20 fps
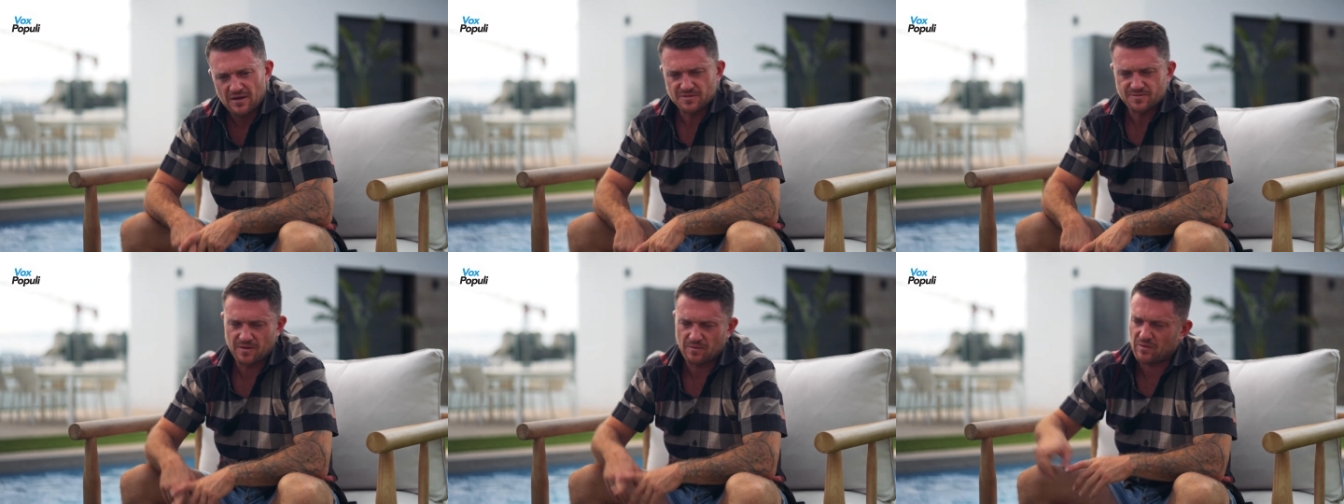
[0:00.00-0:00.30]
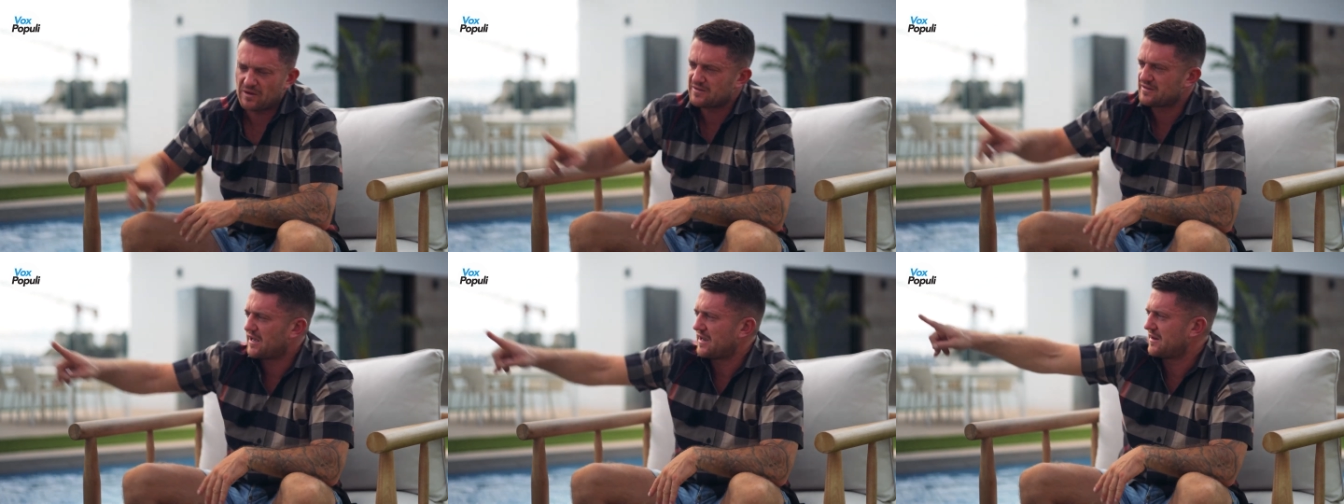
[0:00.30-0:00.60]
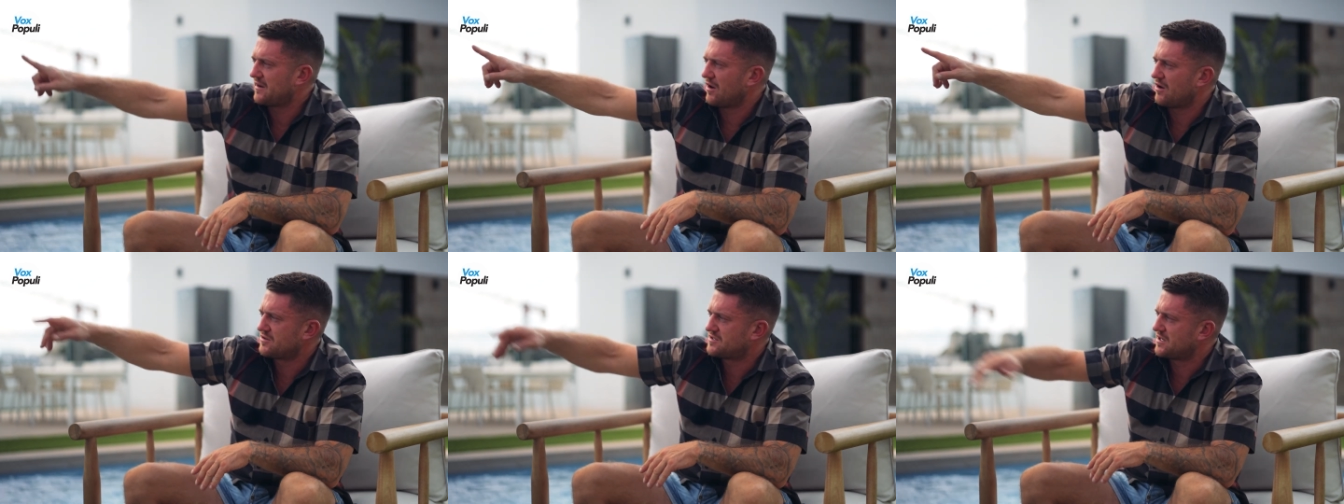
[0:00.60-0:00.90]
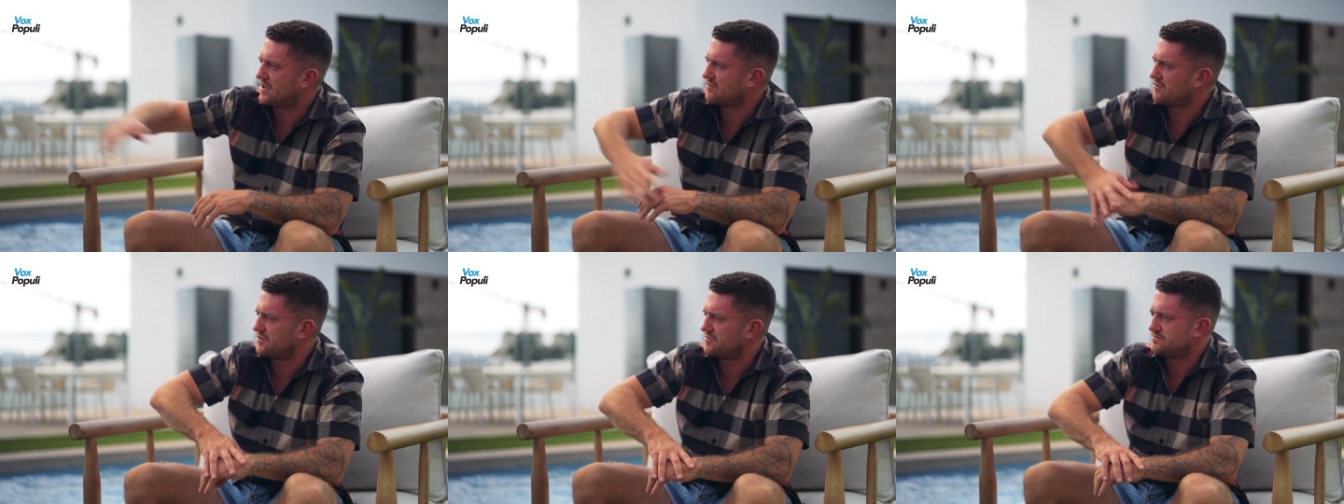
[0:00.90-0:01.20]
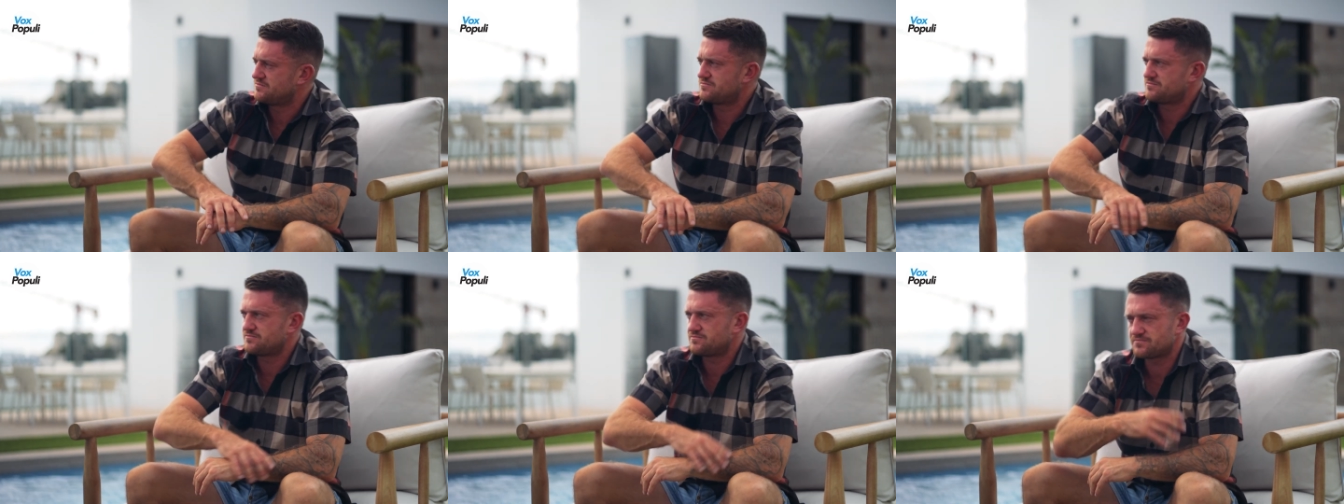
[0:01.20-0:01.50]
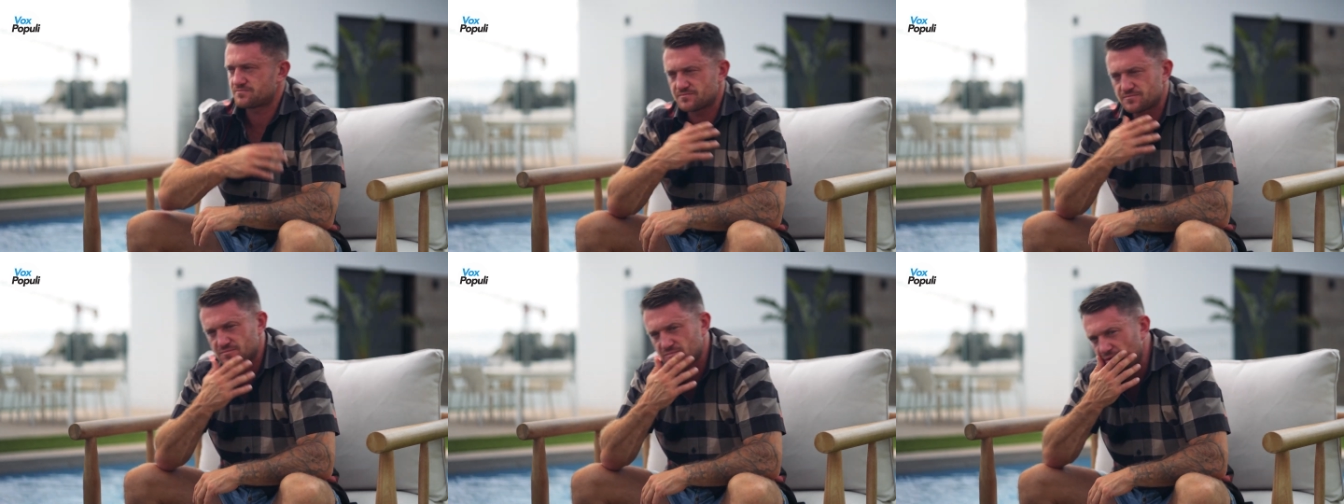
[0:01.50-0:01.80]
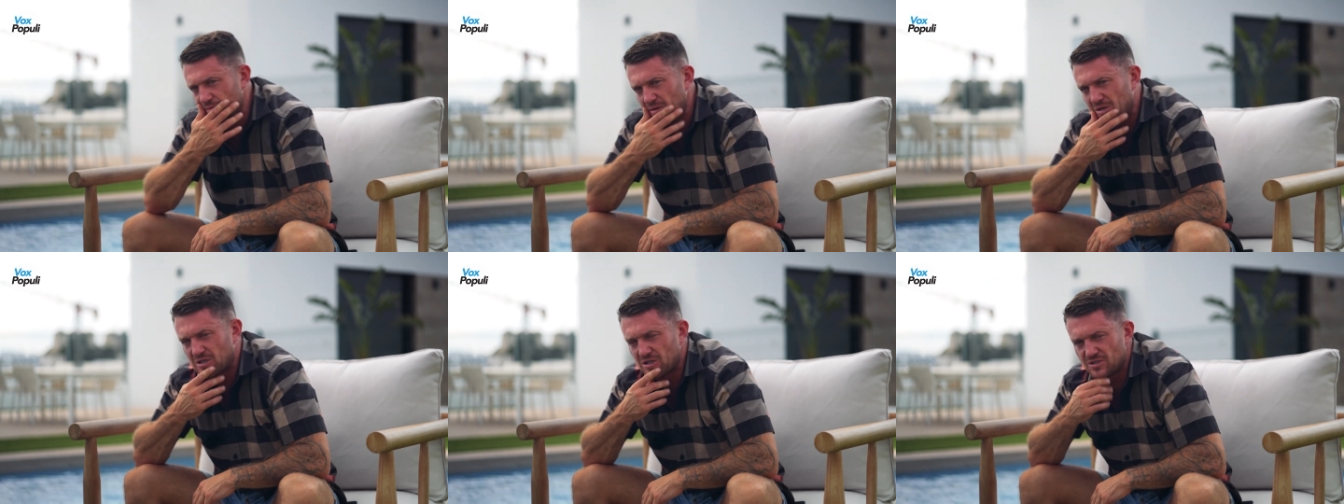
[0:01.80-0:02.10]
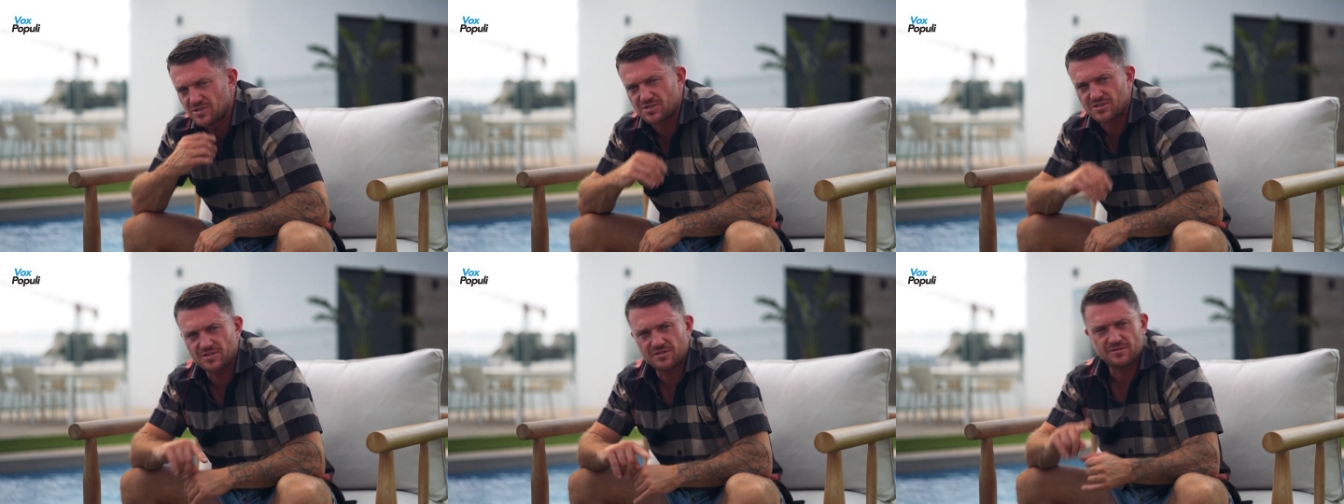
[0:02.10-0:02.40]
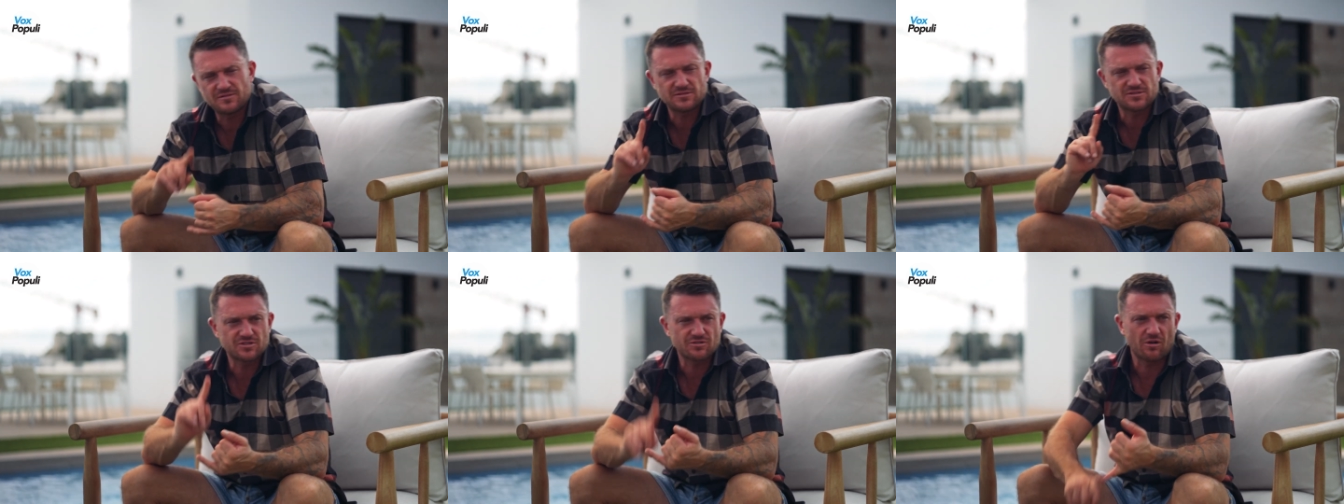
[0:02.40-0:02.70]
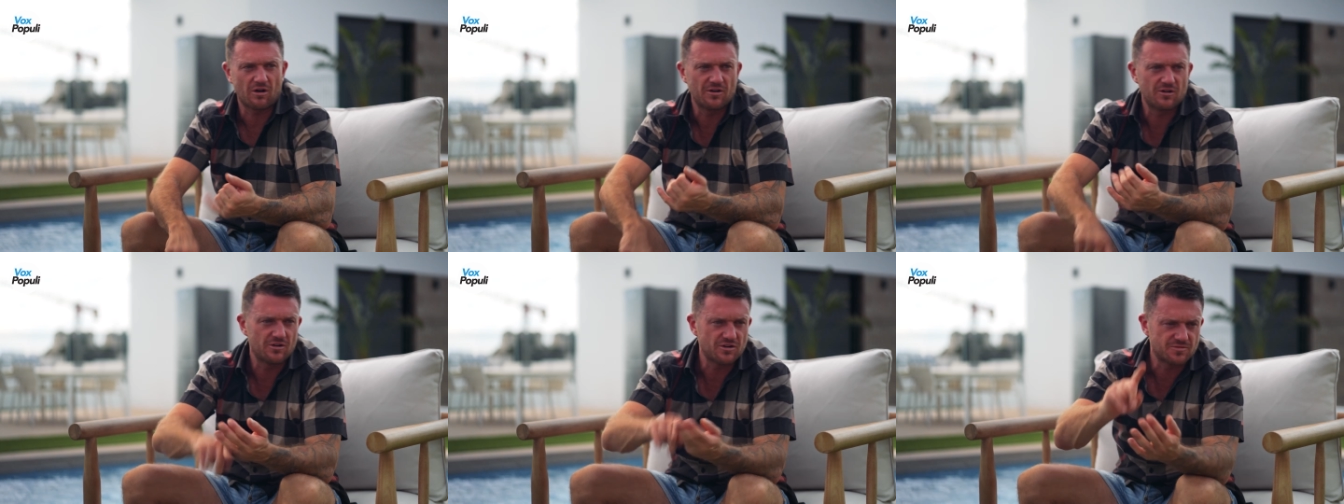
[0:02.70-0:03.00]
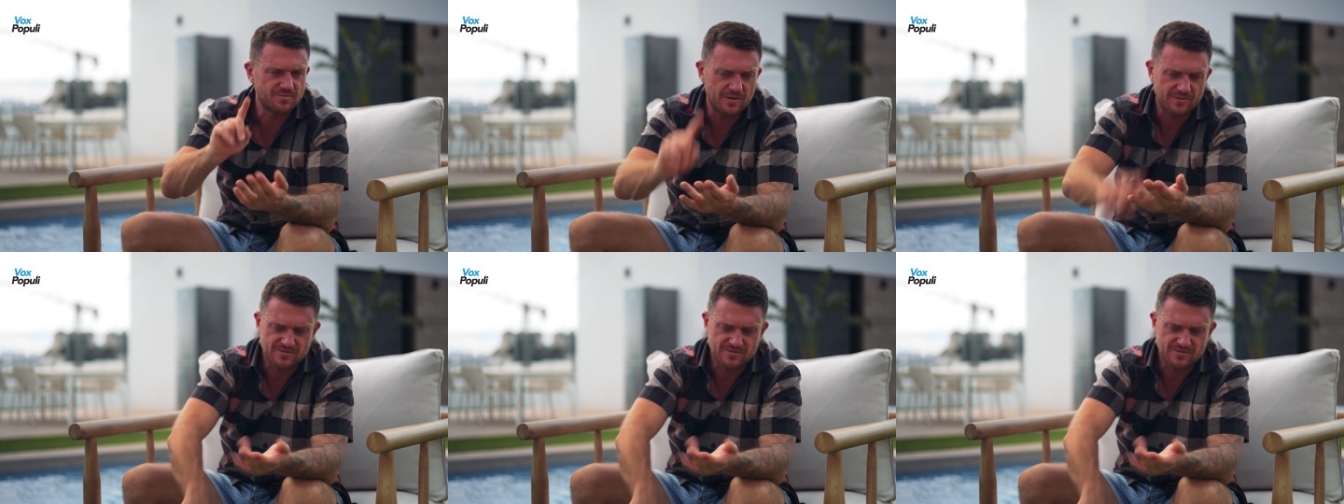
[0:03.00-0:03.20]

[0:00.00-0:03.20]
Spent 1 day in a hotel room because Sky News,